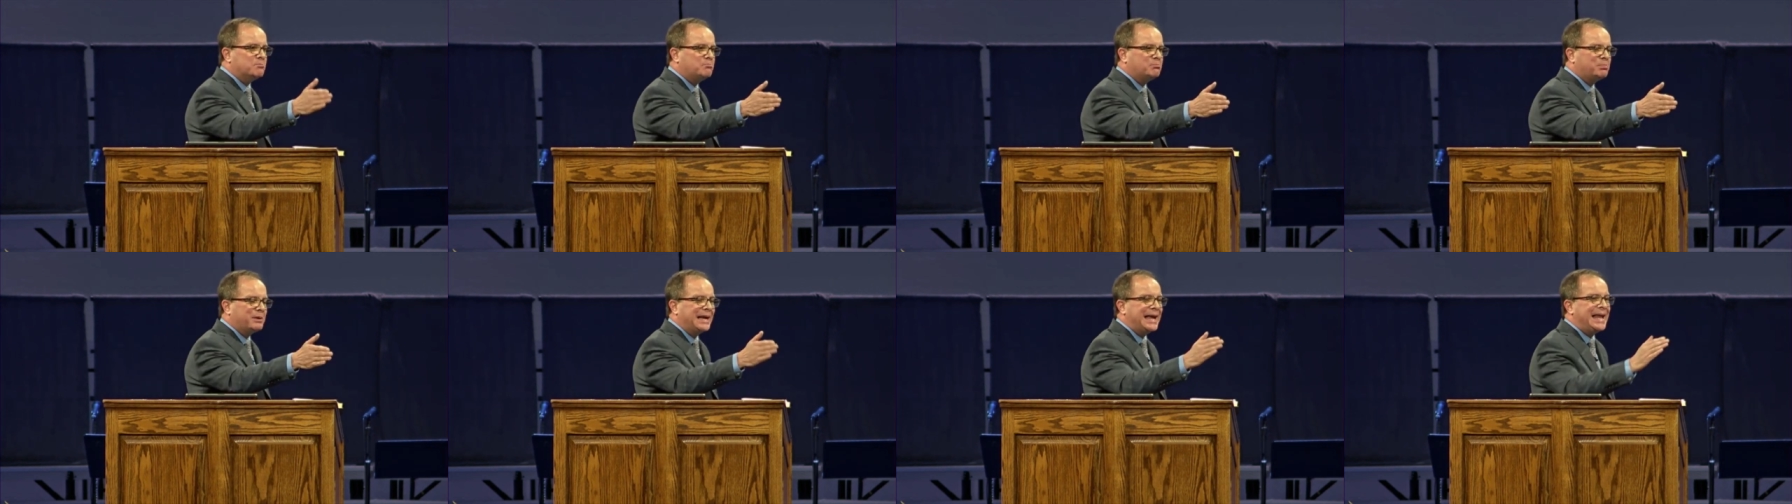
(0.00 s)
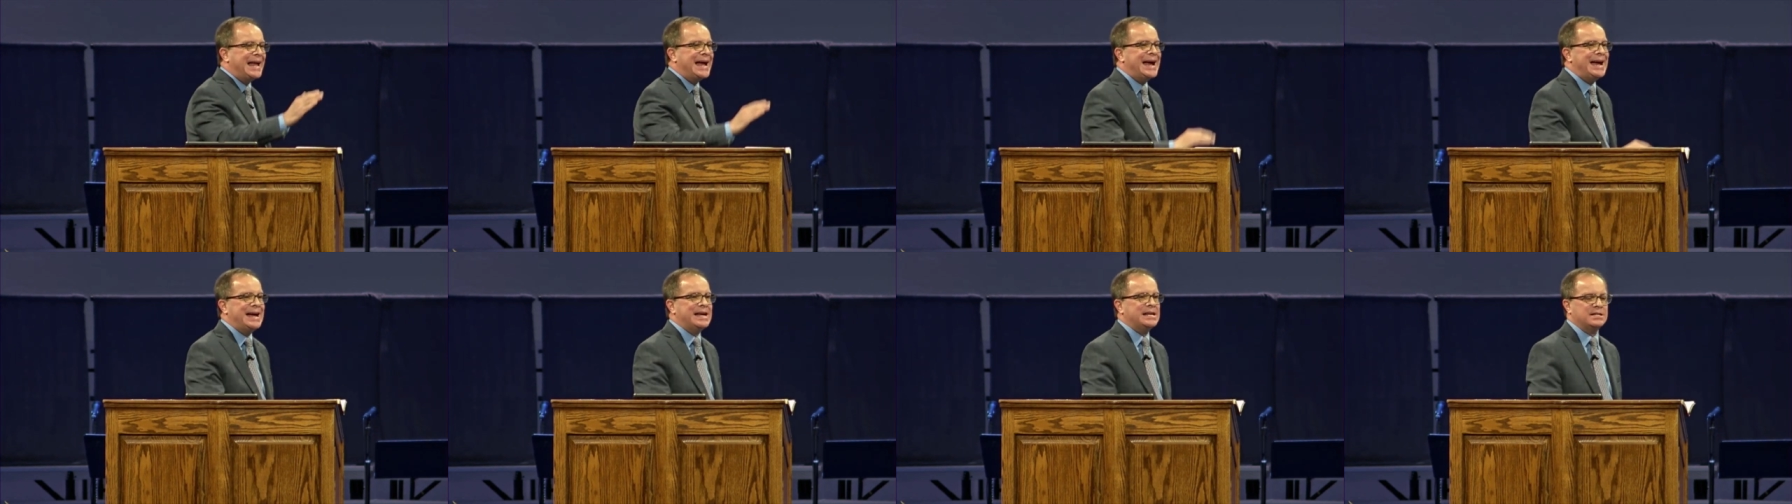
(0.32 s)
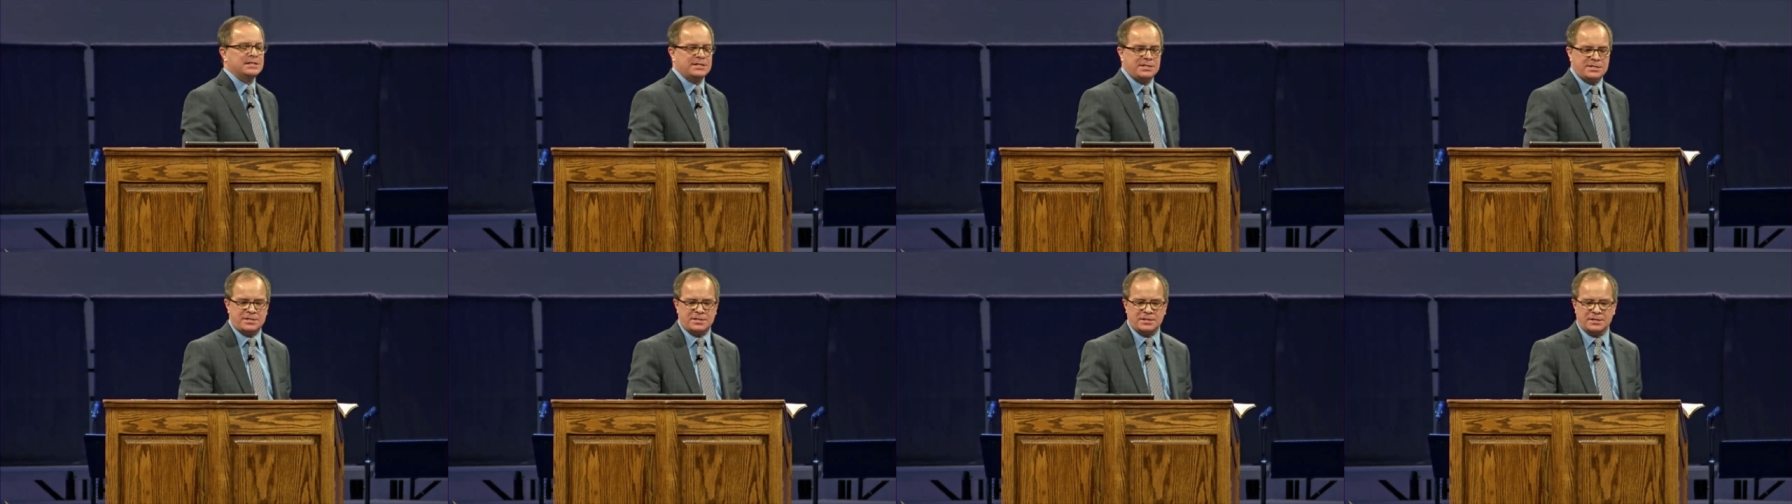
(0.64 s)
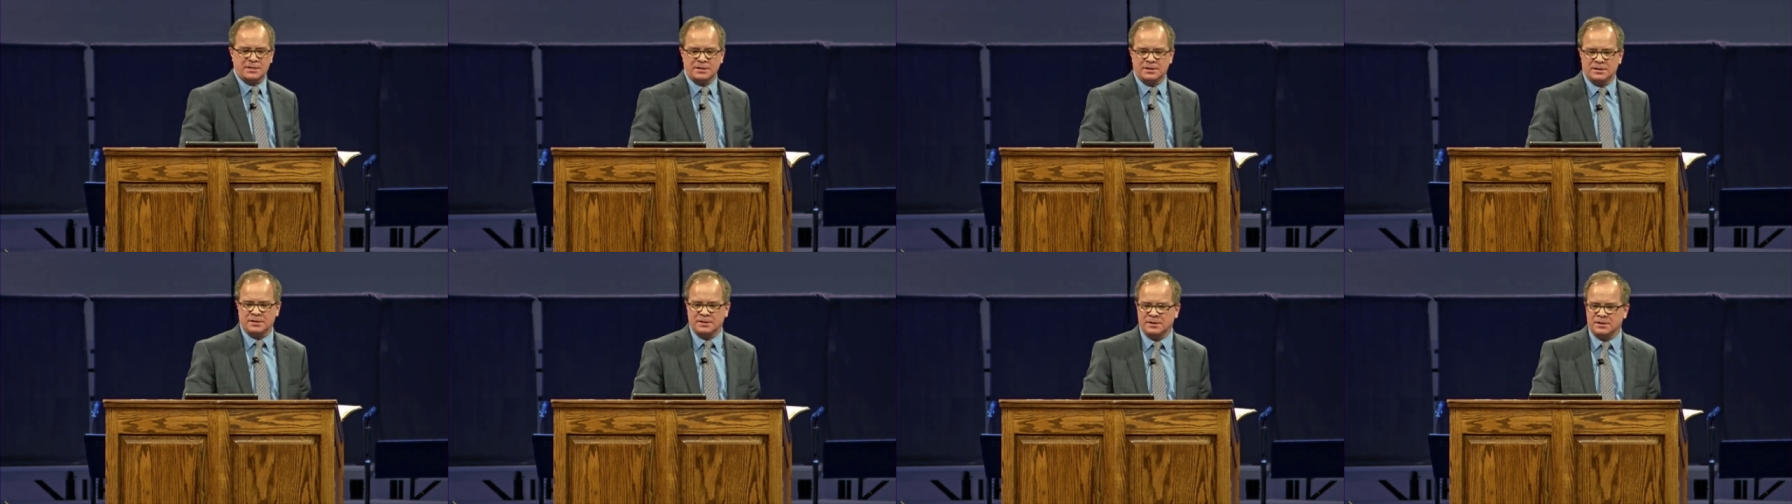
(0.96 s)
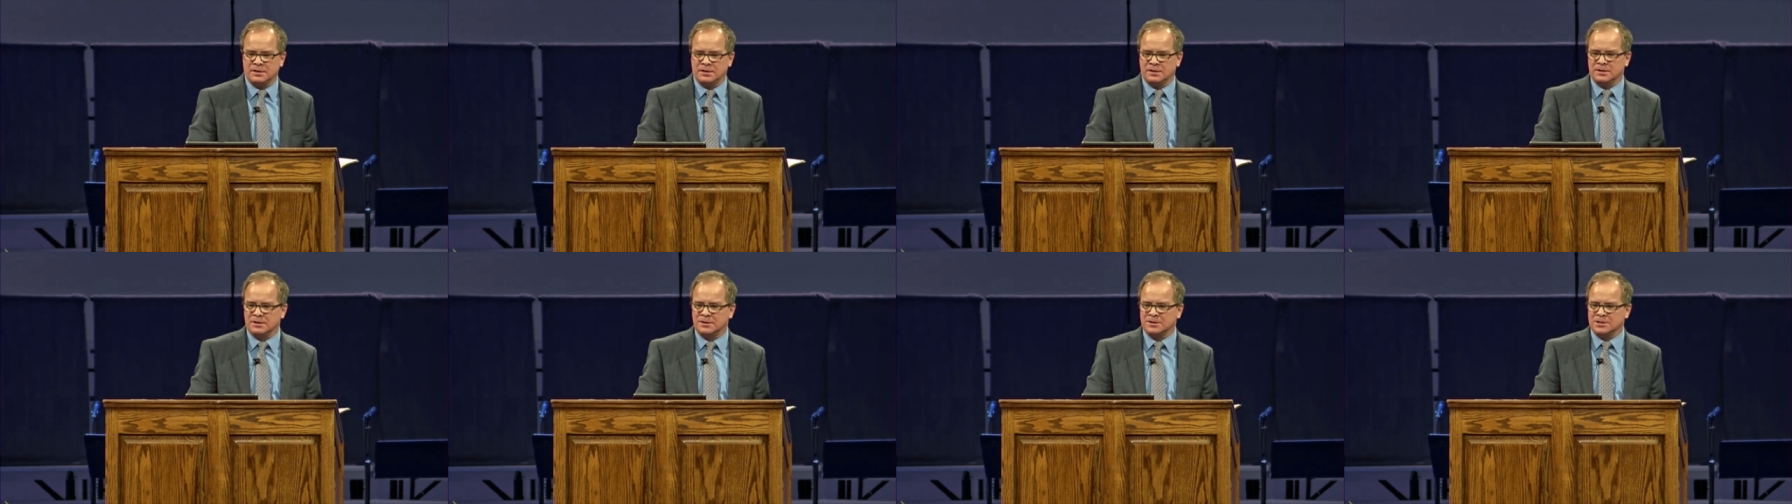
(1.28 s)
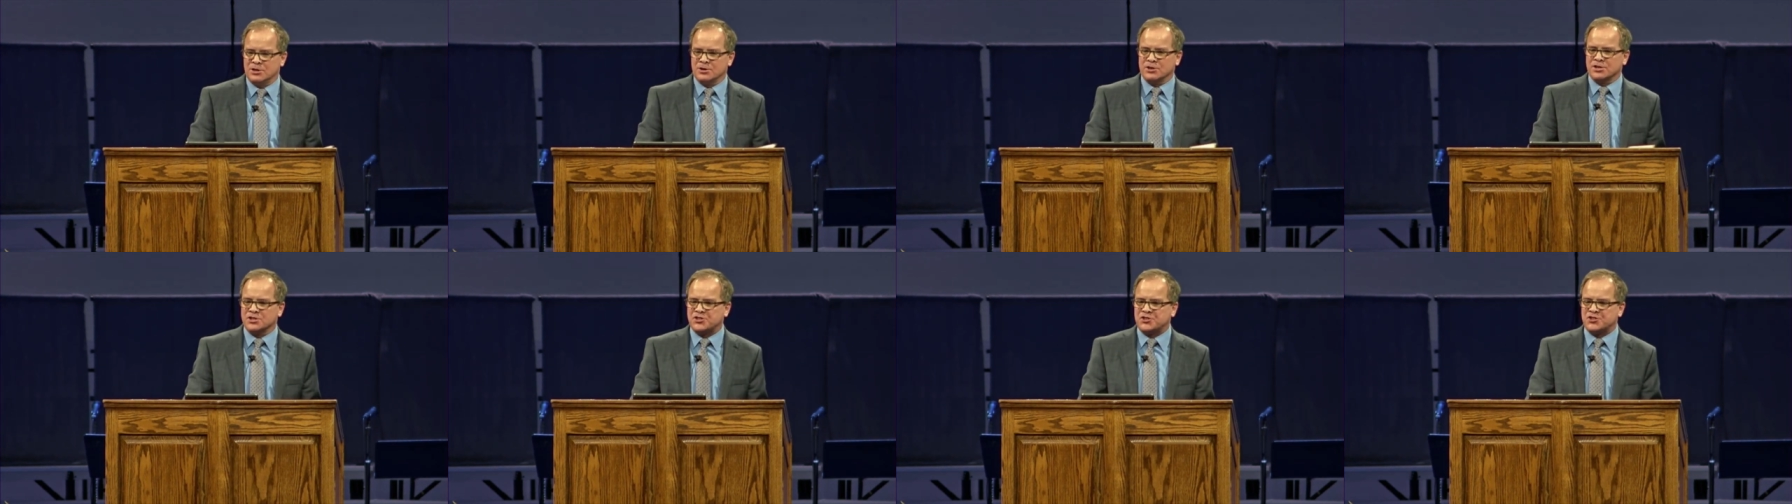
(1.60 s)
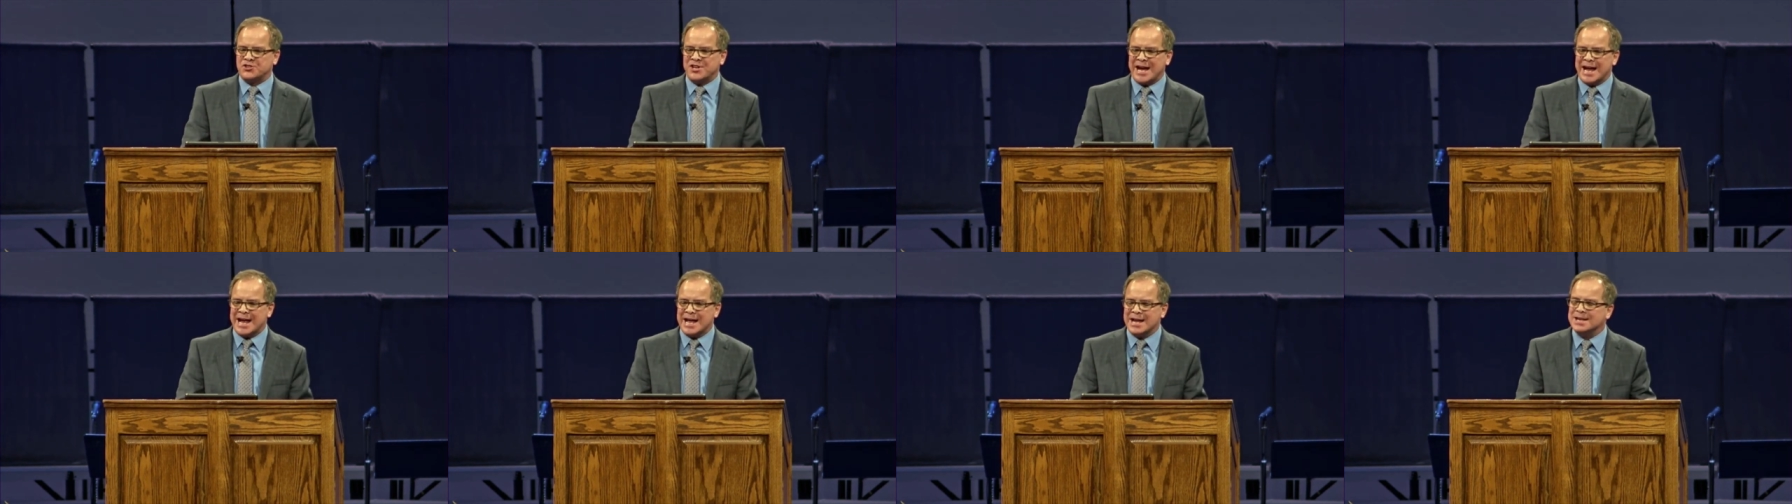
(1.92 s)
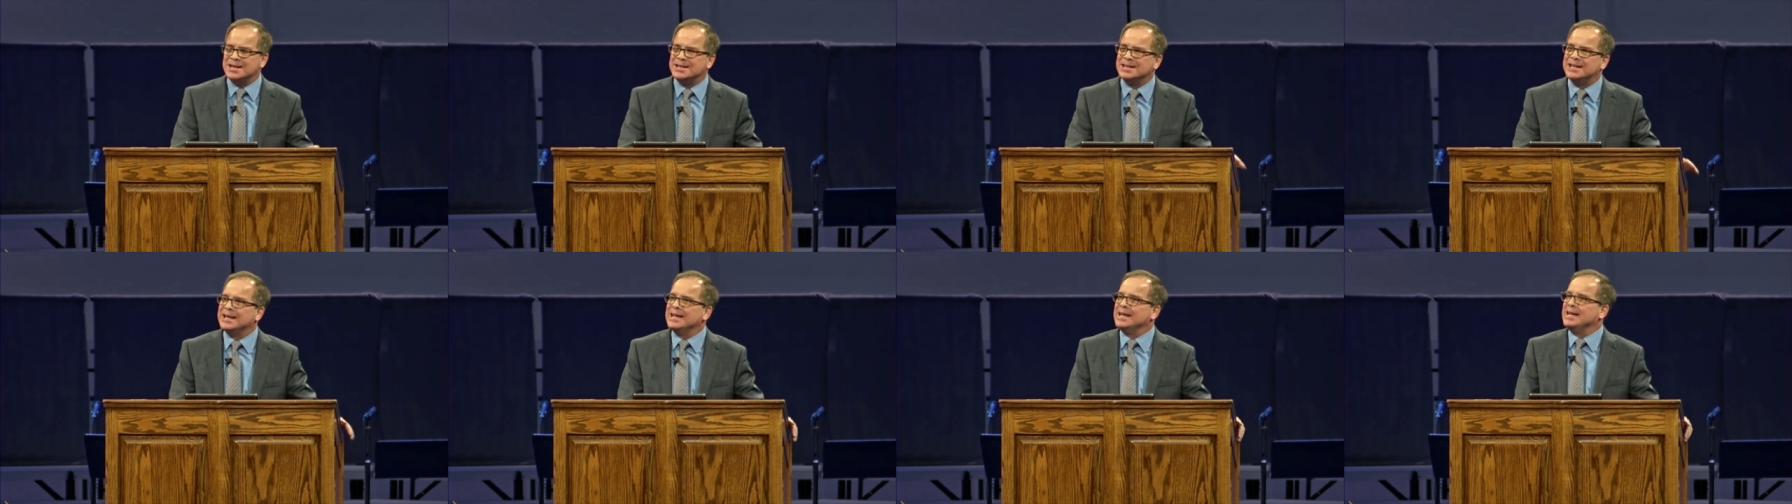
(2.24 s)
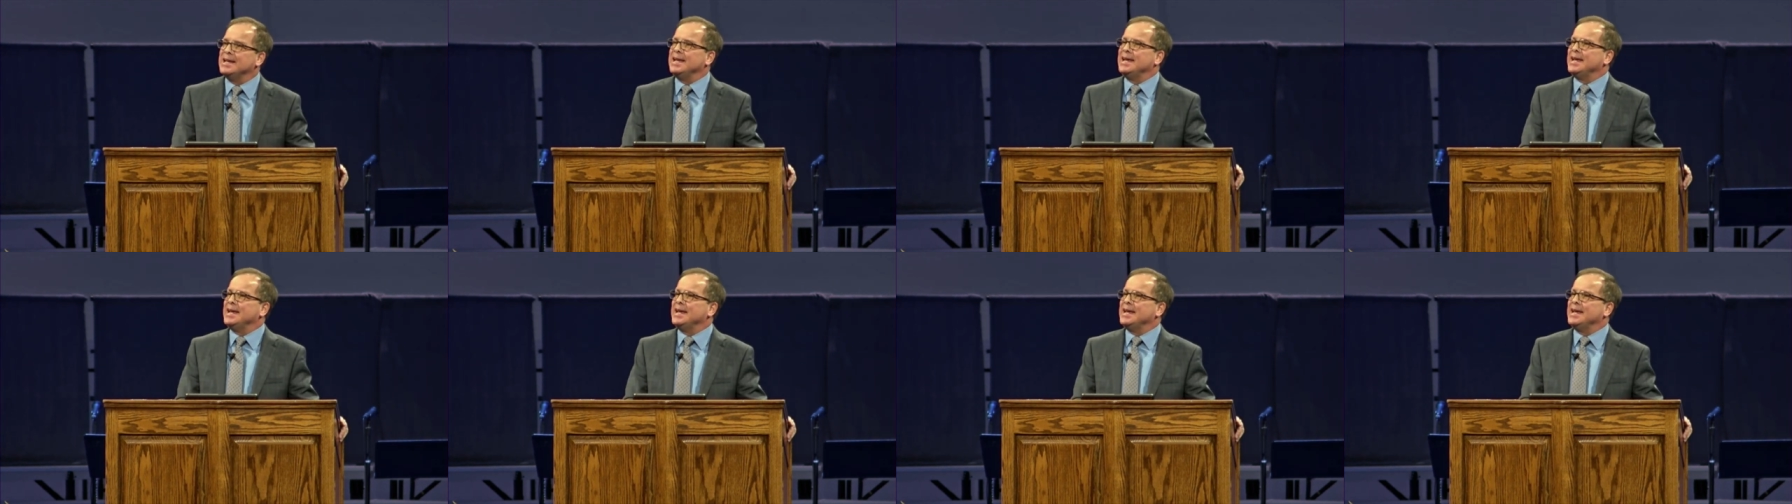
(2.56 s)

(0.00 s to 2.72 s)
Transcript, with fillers: plant or to send.